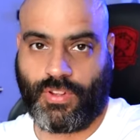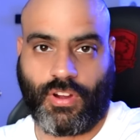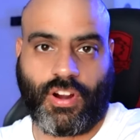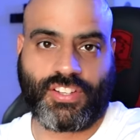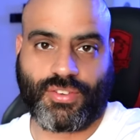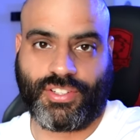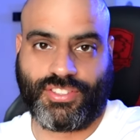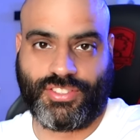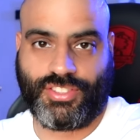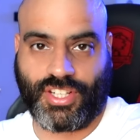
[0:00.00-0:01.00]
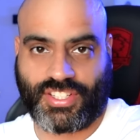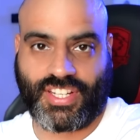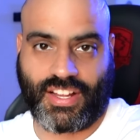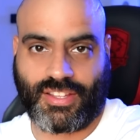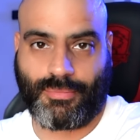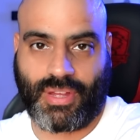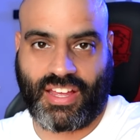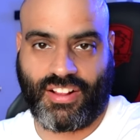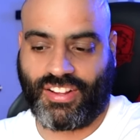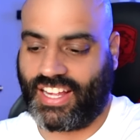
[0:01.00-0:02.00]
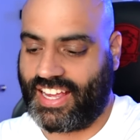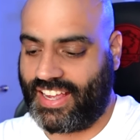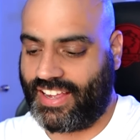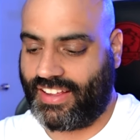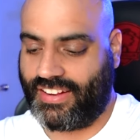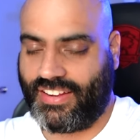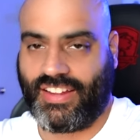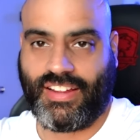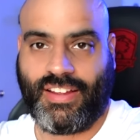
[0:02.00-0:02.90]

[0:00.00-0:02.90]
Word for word: Alright, so I just got the mail and